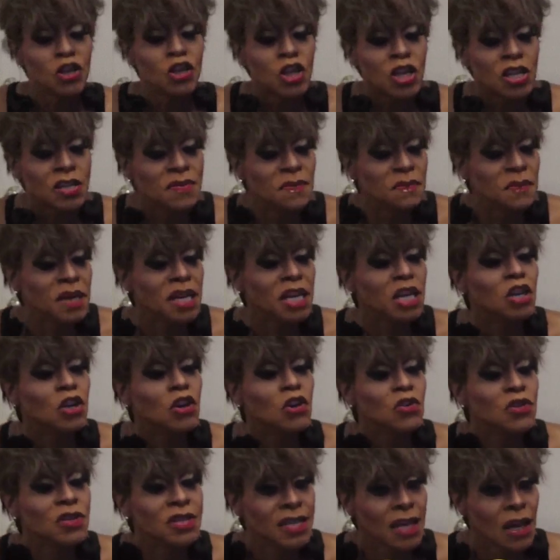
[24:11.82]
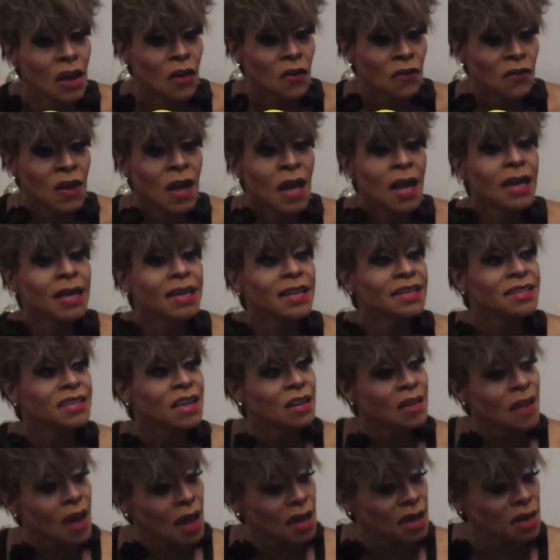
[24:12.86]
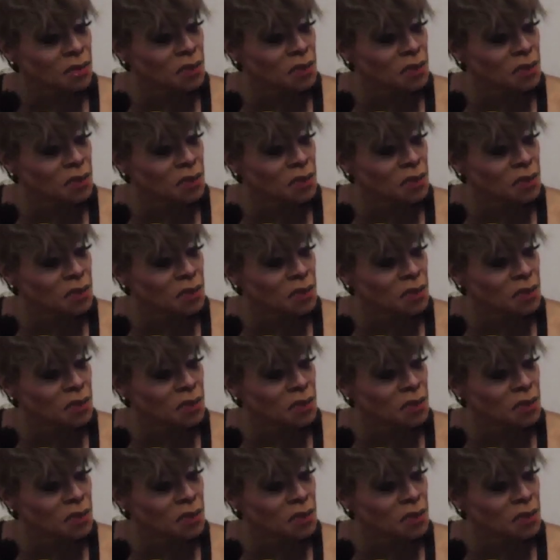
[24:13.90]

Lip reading: just be yourself. Because a lot